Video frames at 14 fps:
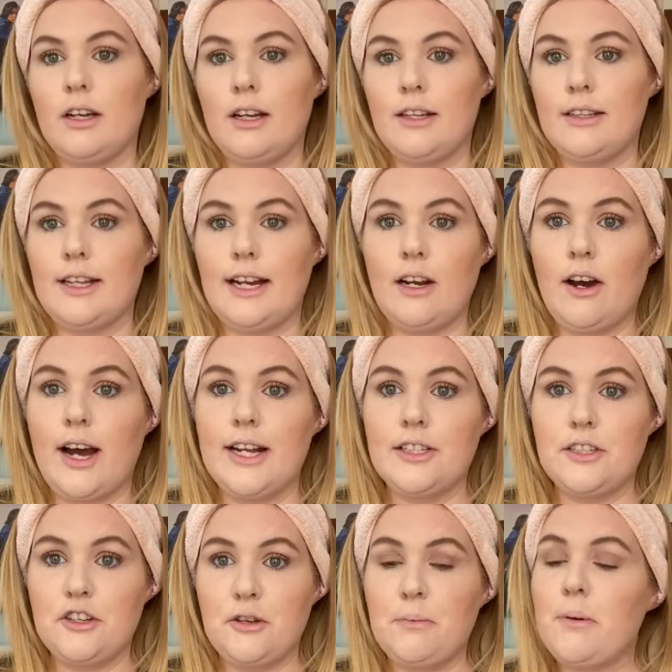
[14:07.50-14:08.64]
Then I
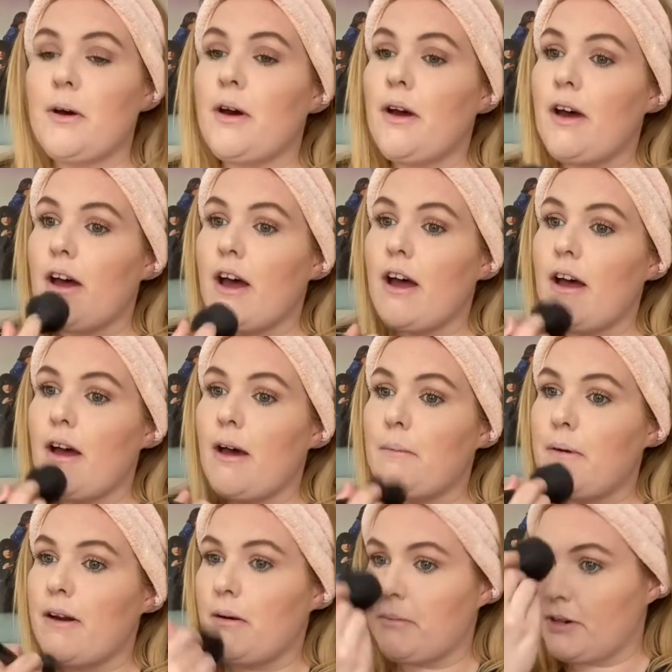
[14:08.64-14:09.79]
do put a
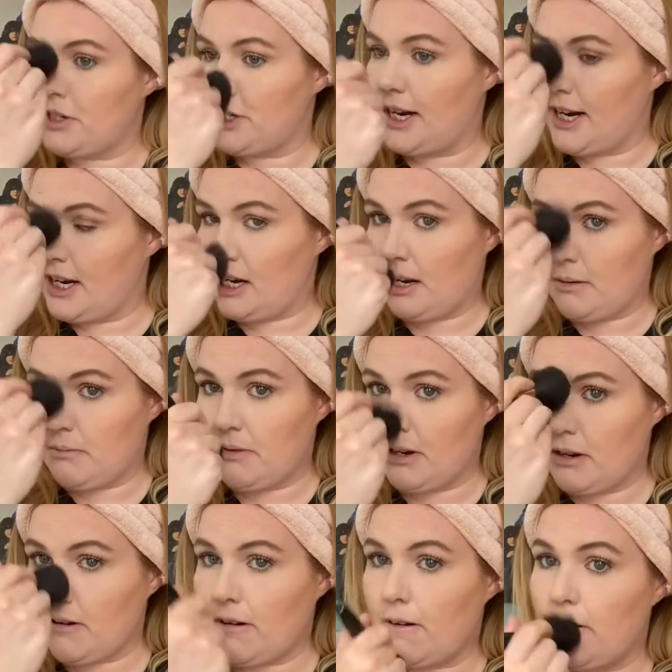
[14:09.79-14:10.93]
bit on my chin, my
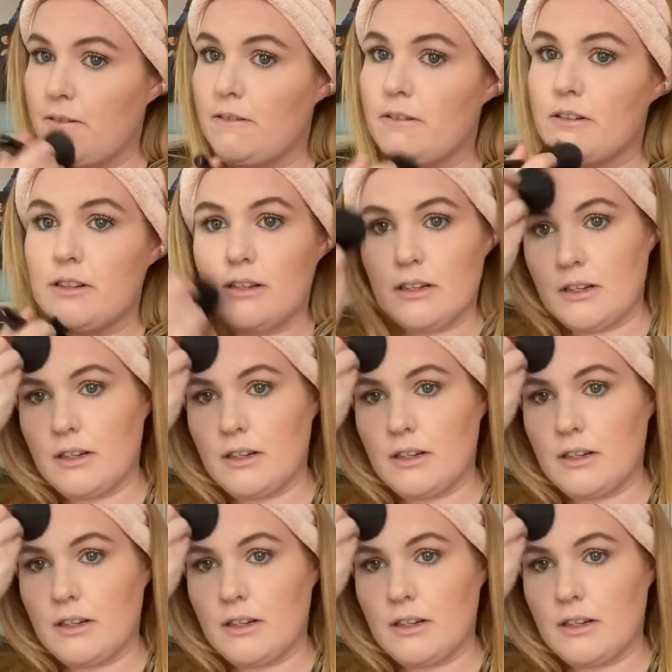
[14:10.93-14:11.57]
nose,